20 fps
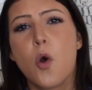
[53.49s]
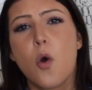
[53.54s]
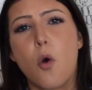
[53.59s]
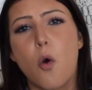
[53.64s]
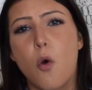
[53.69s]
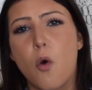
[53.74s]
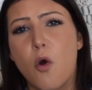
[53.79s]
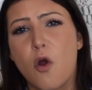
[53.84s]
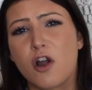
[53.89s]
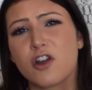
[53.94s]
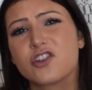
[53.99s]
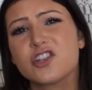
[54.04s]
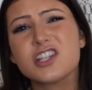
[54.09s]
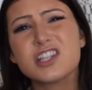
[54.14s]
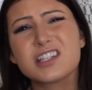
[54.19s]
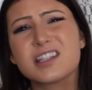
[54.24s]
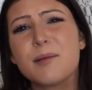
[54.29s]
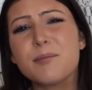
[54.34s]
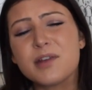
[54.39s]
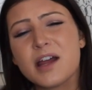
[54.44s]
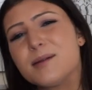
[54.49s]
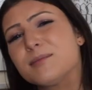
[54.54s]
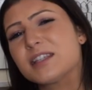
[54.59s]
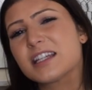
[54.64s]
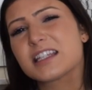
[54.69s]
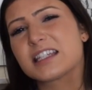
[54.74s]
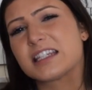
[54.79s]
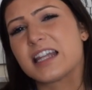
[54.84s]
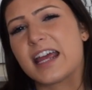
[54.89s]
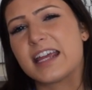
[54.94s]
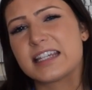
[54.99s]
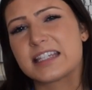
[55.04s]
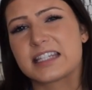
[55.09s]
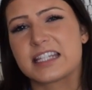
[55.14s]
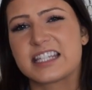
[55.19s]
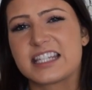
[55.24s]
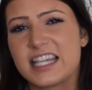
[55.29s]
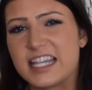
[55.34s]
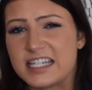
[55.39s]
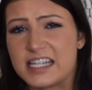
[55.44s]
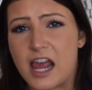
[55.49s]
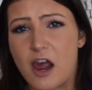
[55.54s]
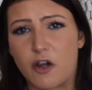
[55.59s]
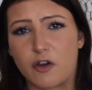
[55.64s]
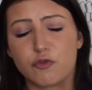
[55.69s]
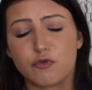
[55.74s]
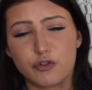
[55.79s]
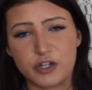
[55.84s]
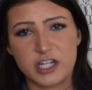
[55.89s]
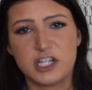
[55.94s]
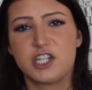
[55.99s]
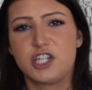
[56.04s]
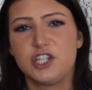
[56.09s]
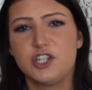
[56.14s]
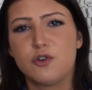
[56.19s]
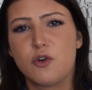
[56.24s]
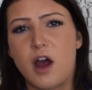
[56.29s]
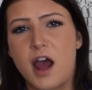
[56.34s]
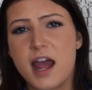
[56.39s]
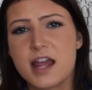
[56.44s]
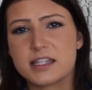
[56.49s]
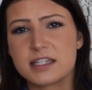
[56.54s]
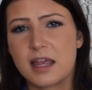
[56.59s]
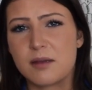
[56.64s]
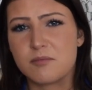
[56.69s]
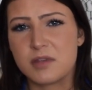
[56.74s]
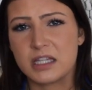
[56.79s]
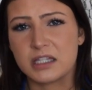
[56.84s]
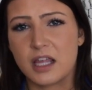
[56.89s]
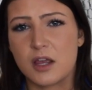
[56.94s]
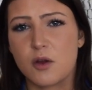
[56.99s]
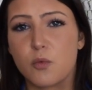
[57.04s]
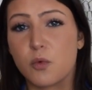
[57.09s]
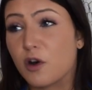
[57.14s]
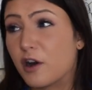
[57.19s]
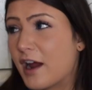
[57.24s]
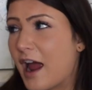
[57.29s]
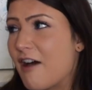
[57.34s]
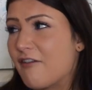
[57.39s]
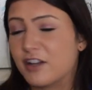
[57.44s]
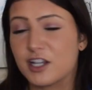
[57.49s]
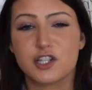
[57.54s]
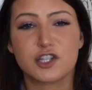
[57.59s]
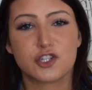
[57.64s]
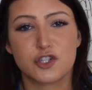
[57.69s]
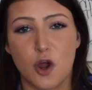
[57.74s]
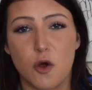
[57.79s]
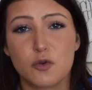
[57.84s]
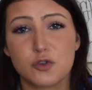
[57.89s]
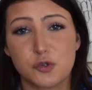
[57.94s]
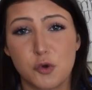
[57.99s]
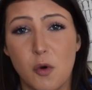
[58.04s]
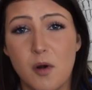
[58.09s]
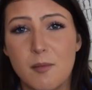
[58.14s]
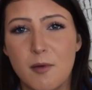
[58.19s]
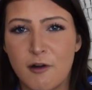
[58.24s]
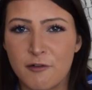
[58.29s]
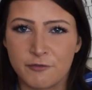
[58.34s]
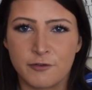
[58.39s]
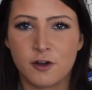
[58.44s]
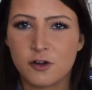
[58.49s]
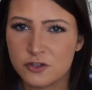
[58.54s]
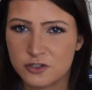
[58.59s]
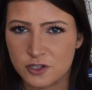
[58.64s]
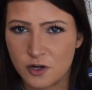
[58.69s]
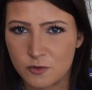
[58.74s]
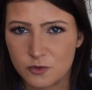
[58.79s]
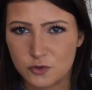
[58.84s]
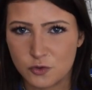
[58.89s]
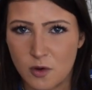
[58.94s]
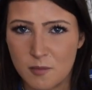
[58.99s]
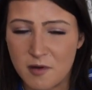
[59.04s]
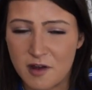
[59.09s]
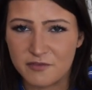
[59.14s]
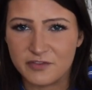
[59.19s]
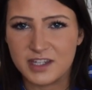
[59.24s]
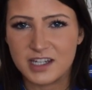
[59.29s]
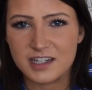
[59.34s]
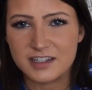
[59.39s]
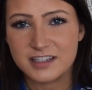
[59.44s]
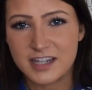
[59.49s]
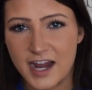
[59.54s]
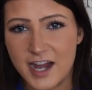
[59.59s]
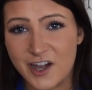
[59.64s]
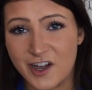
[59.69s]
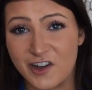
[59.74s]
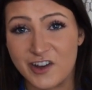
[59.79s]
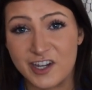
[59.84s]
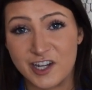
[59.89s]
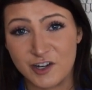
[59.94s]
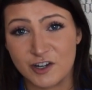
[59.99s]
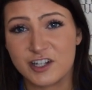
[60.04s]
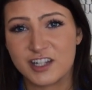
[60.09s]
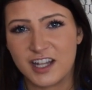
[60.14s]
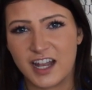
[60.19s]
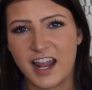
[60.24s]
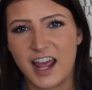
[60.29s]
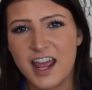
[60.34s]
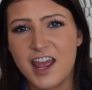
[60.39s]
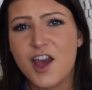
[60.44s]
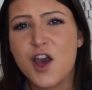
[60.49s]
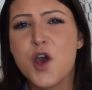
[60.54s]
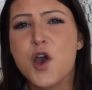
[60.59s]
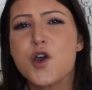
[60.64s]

or just sometimes it's nice to sit down and read to you guys. I mean, we're having a snowstorm, our first snowstorm of the entire year today,